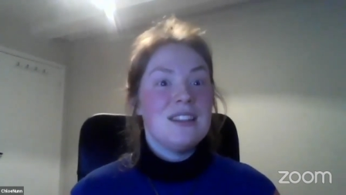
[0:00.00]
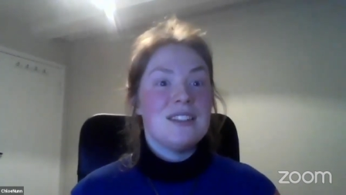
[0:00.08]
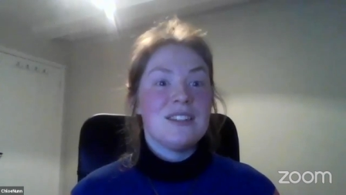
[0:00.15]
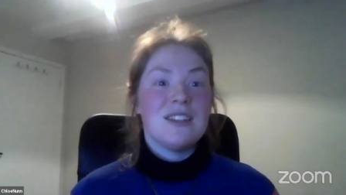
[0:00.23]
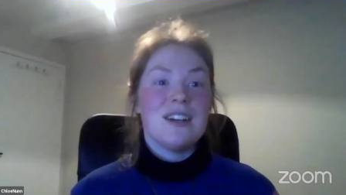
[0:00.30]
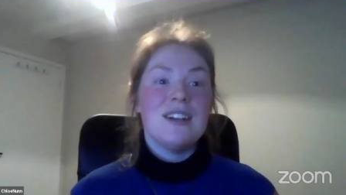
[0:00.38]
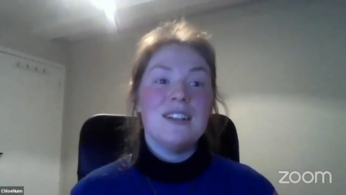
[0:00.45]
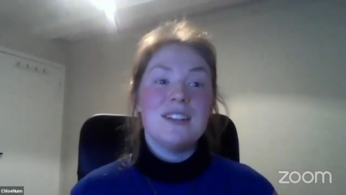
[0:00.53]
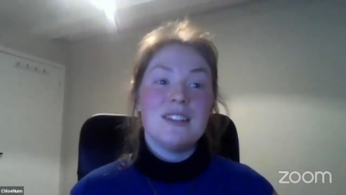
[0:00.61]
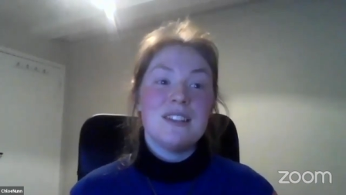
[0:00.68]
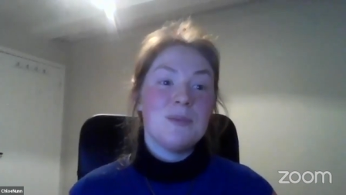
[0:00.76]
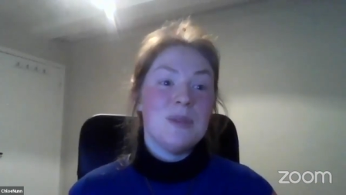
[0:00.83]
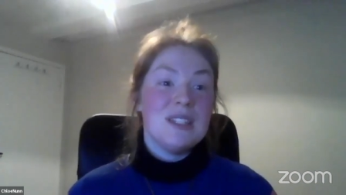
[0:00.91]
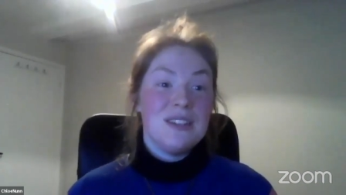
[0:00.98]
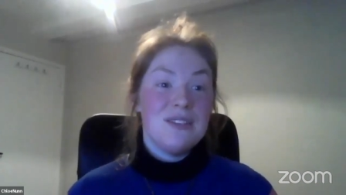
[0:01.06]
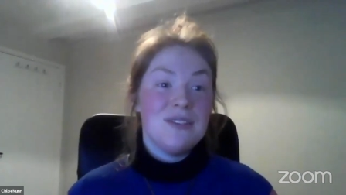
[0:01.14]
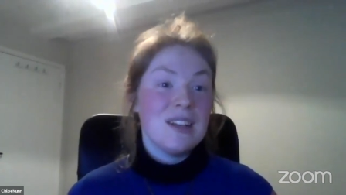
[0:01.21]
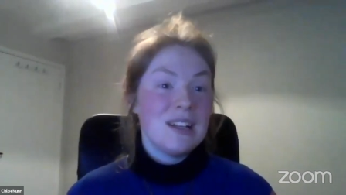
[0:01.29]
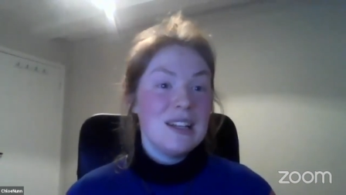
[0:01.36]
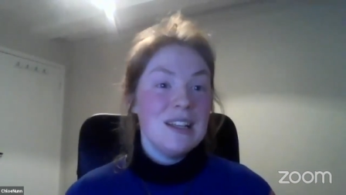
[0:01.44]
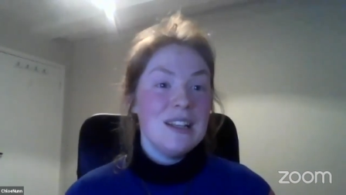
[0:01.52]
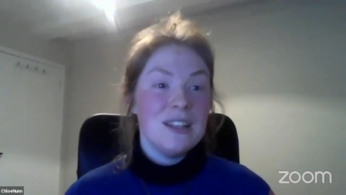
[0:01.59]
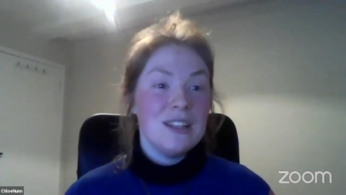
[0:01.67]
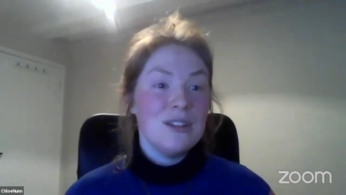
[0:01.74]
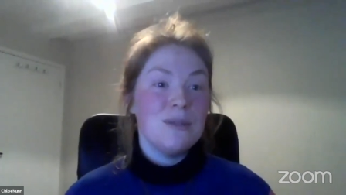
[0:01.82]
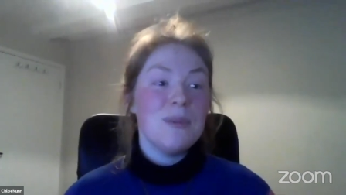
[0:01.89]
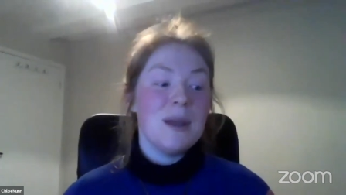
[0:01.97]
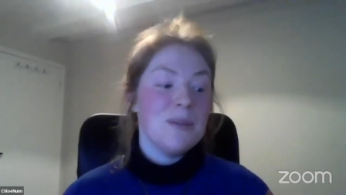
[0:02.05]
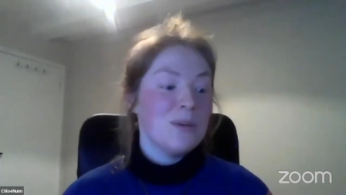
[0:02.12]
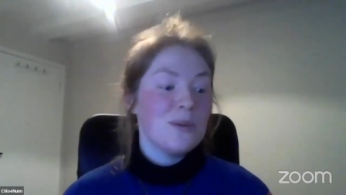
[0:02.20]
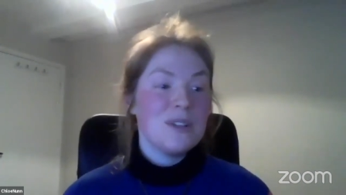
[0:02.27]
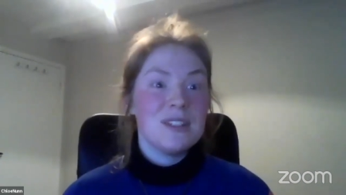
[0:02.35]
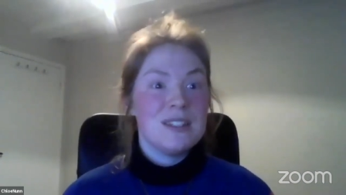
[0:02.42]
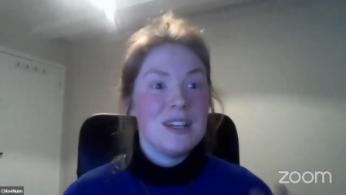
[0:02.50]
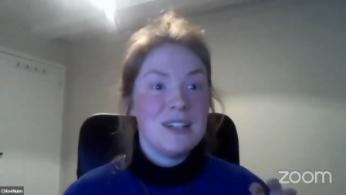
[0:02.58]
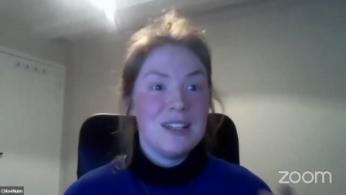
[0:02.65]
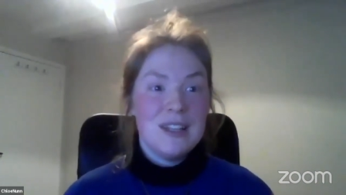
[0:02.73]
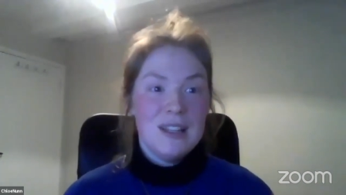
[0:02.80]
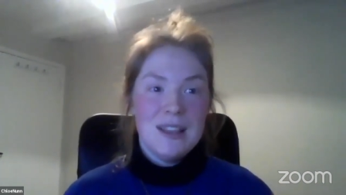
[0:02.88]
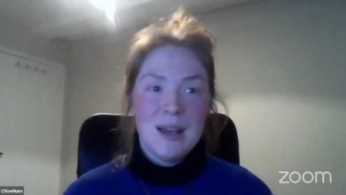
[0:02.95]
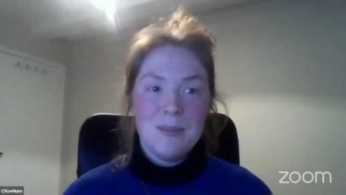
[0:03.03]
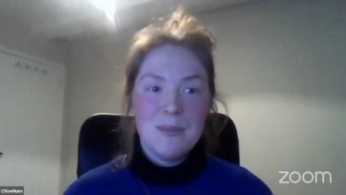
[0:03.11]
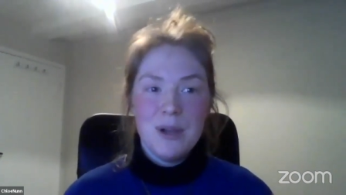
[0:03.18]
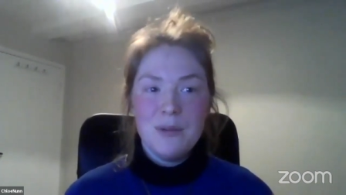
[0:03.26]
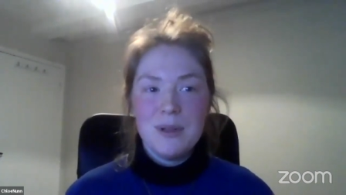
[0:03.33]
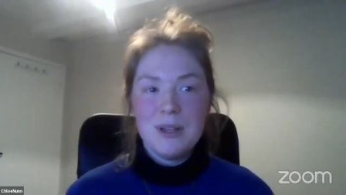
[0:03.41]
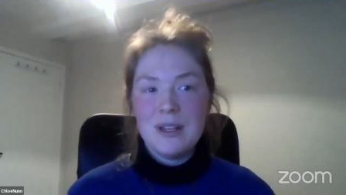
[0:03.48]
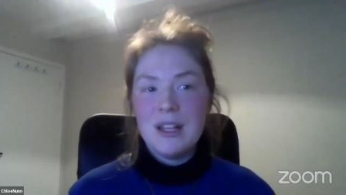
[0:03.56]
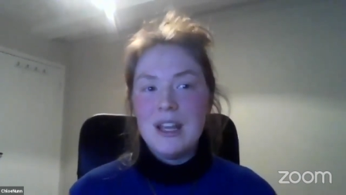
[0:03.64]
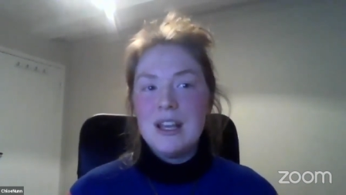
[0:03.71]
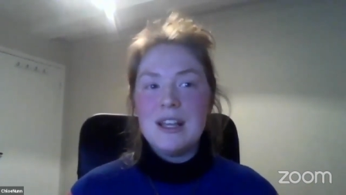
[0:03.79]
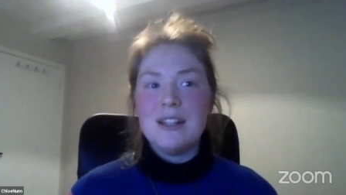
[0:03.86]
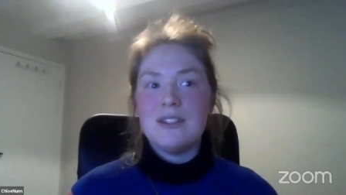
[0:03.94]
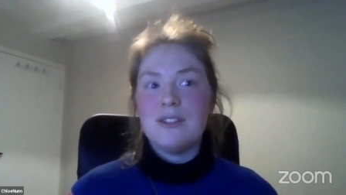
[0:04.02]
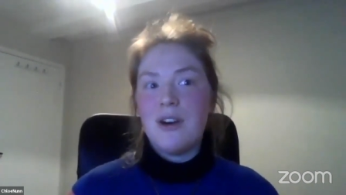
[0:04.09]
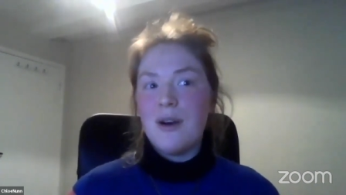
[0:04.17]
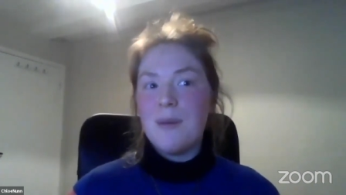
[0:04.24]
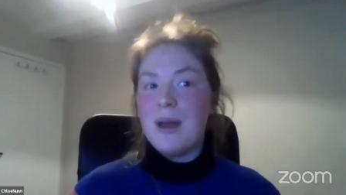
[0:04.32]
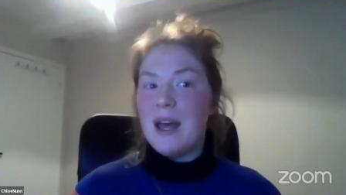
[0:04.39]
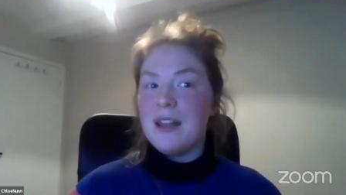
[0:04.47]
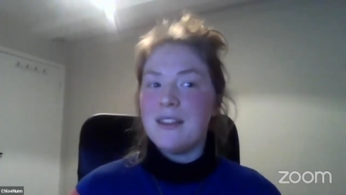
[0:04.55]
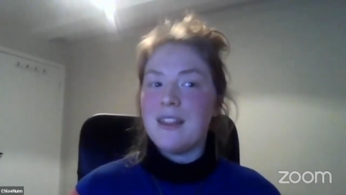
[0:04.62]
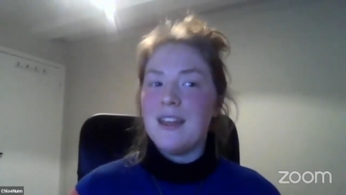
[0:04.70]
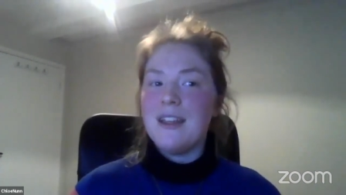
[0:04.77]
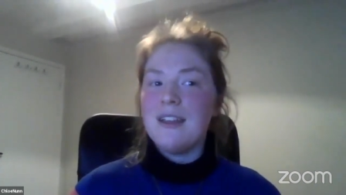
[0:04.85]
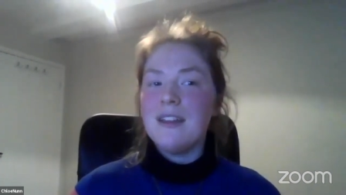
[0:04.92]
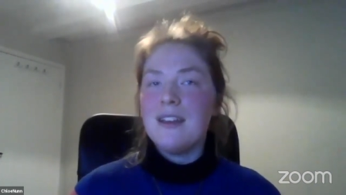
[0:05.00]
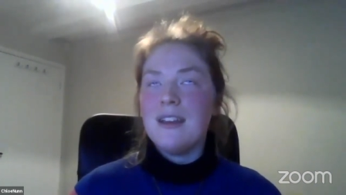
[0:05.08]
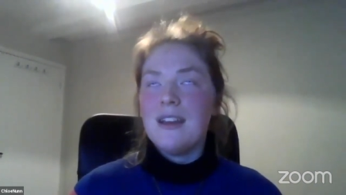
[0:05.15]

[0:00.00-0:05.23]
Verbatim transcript: the science specifically that you maybe want to study in that moment, it's not a bad thing.